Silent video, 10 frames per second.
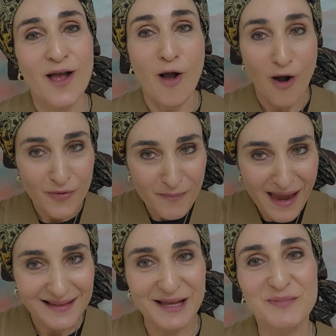all the
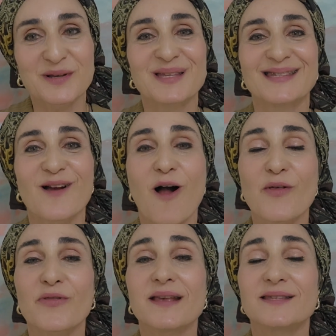bad labels, all the
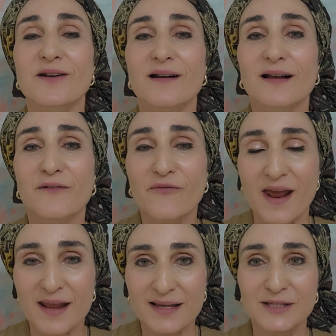things that are
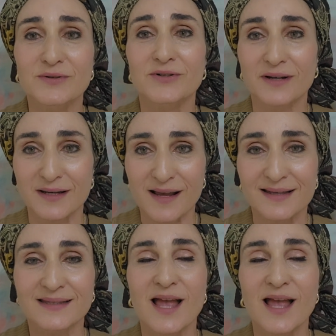confining us, restricting us,